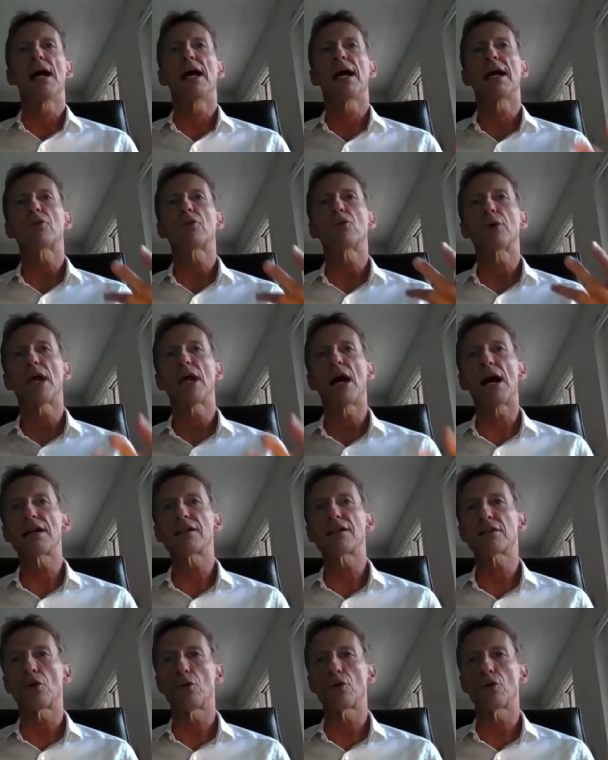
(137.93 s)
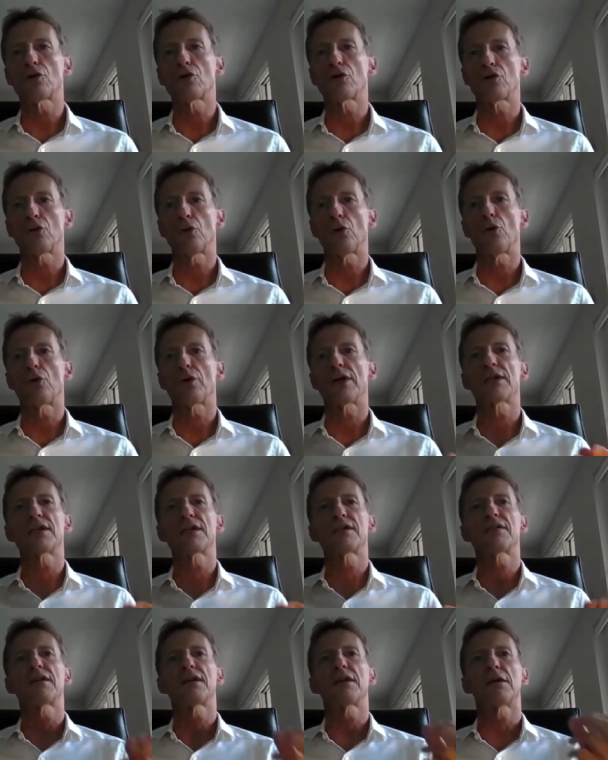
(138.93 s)
And we ask also,
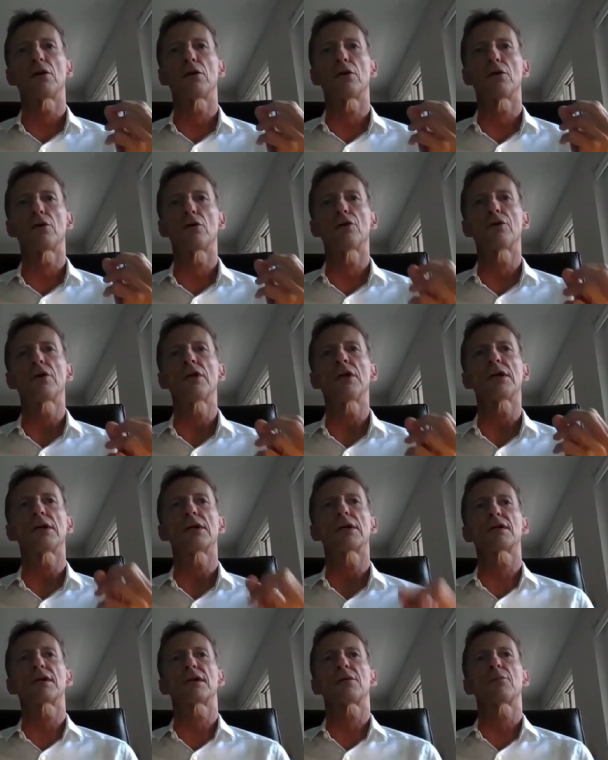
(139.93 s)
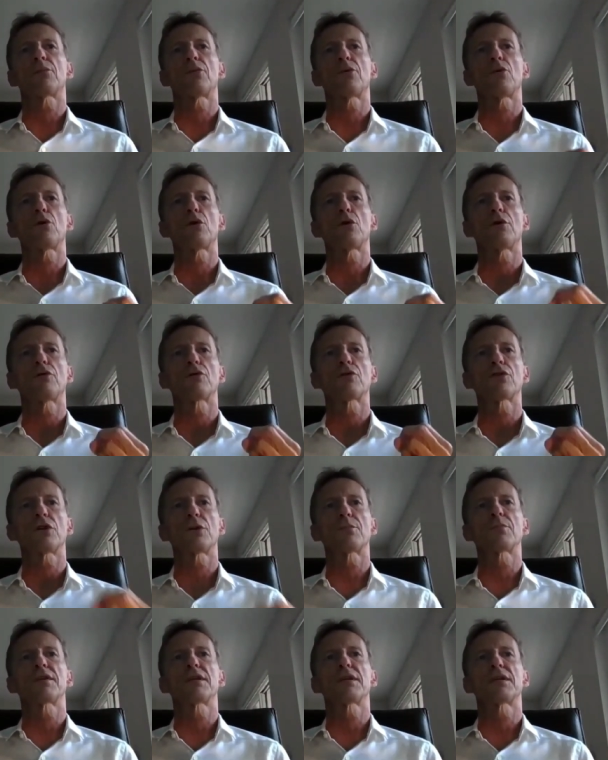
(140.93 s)
it's the a unique example of a
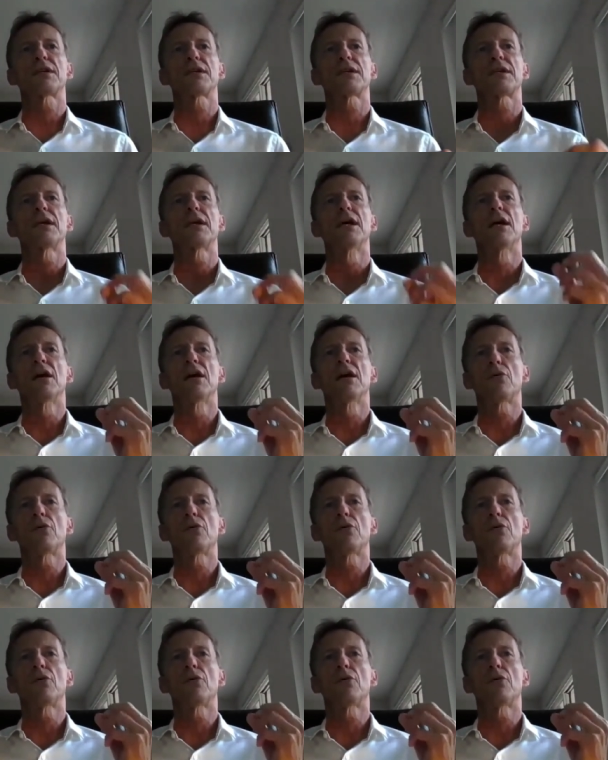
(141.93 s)
subsidy